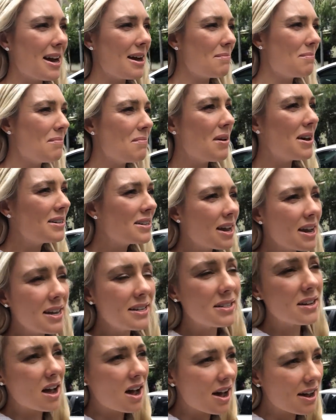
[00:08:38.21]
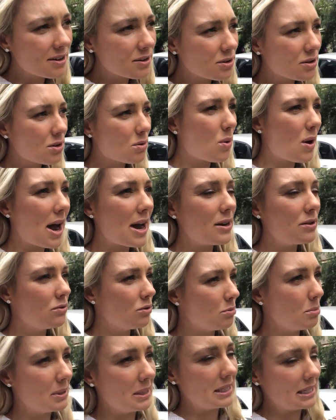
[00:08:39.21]
Um, my days aren't quite
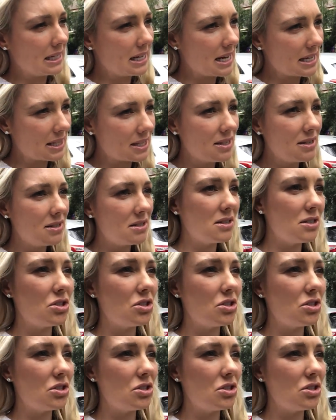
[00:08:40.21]
normally like this.